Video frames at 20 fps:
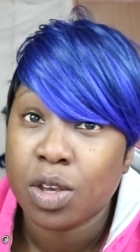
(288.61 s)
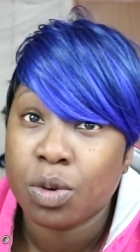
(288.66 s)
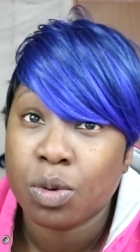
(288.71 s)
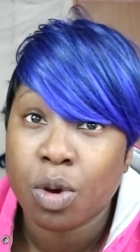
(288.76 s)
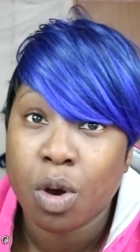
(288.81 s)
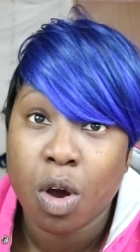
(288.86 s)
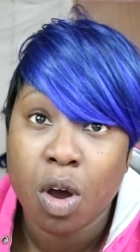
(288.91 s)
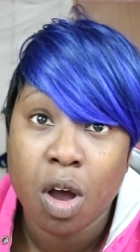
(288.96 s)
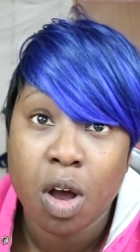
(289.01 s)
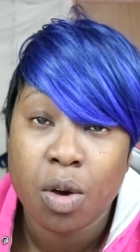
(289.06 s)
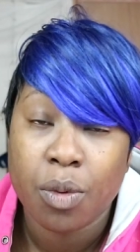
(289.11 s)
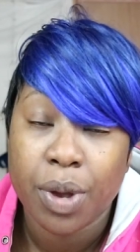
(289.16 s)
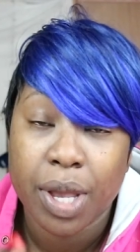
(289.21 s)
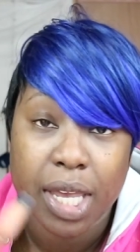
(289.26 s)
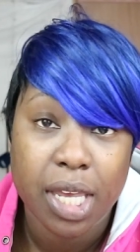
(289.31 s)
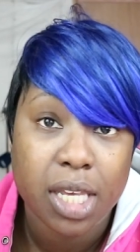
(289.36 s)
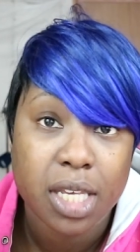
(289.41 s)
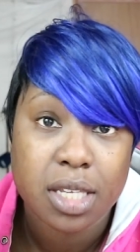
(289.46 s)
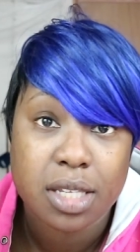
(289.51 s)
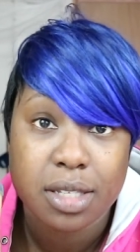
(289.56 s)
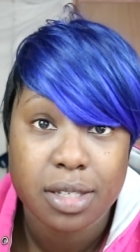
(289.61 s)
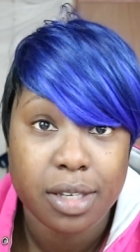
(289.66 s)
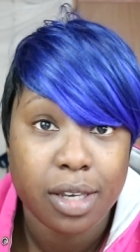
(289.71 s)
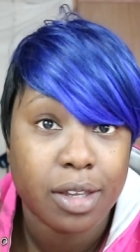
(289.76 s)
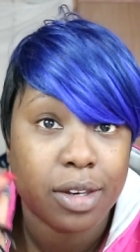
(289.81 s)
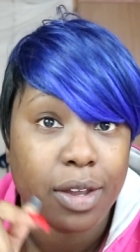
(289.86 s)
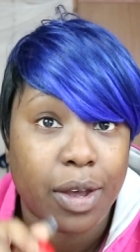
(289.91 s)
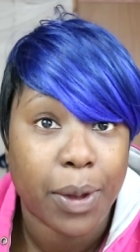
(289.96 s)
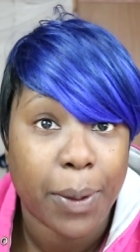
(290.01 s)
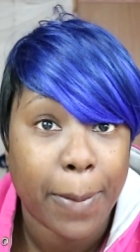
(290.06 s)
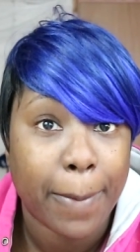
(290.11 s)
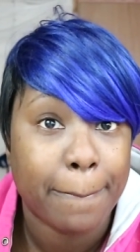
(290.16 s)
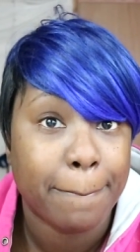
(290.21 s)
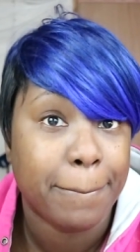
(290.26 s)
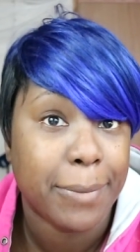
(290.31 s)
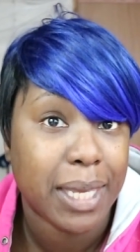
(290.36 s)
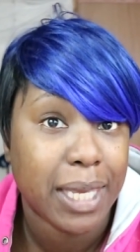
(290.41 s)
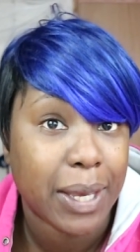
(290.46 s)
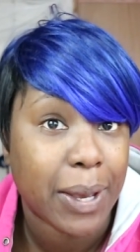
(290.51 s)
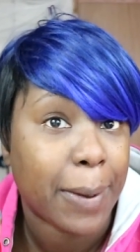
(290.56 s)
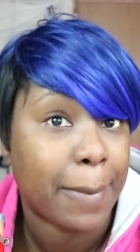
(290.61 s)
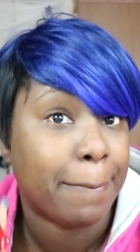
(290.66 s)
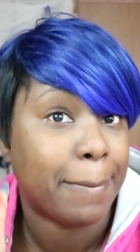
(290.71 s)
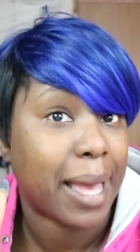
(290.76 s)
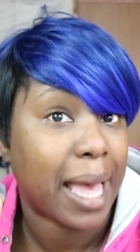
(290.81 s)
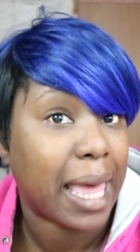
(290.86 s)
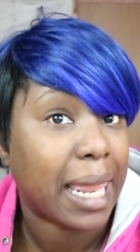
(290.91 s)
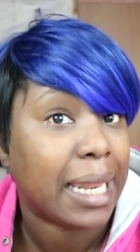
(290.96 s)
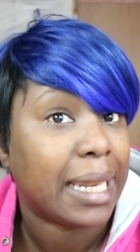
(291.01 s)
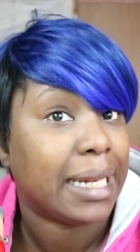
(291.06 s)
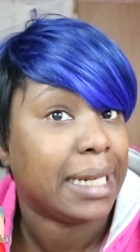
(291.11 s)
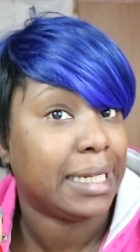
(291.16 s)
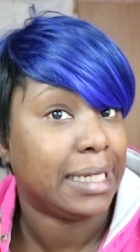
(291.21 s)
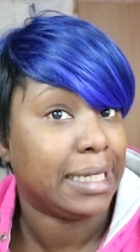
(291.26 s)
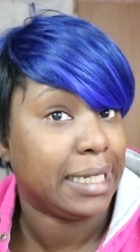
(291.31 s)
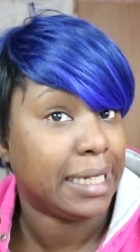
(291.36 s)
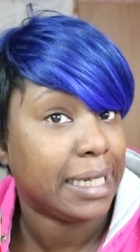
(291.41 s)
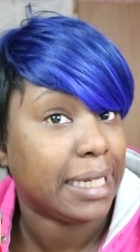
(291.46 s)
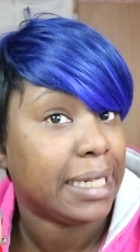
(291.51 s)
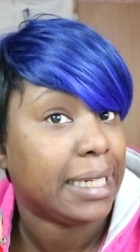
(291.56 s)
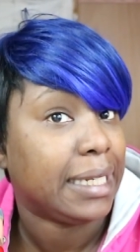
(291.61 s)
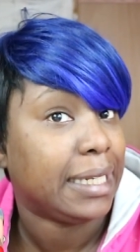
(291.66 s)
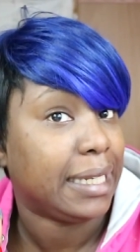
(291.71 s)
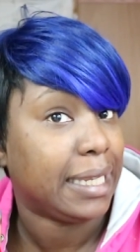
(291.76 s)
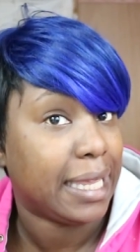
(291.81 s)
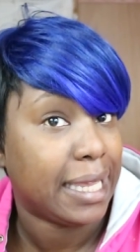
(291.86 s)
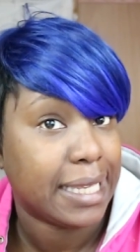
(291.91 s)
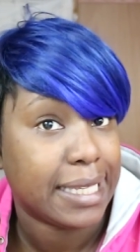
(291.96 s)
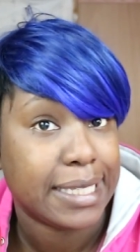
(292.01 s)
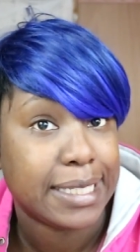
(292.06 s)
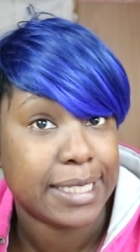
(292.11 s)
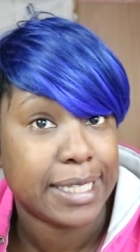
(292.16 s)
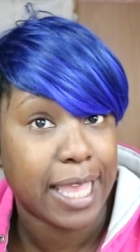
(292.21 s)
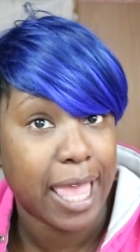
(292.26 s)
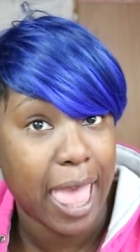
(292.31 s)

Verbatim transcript: You will always, you know, be on my good list.